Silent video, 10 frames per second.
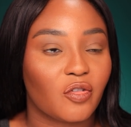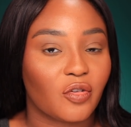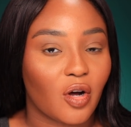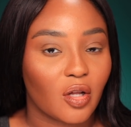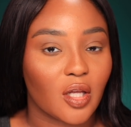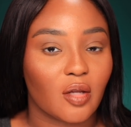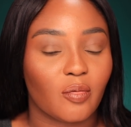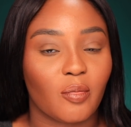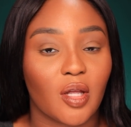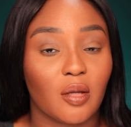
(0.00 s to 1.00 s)
fall in
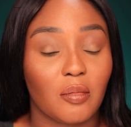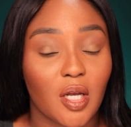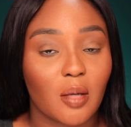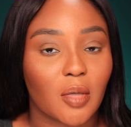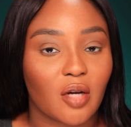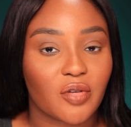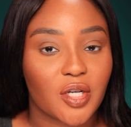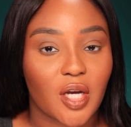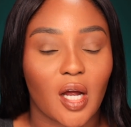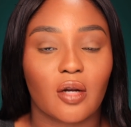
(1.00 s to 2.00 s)
the medium coverage
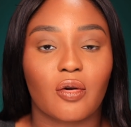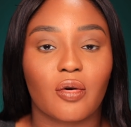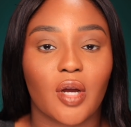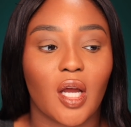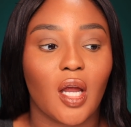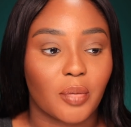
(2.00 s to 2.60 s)
category,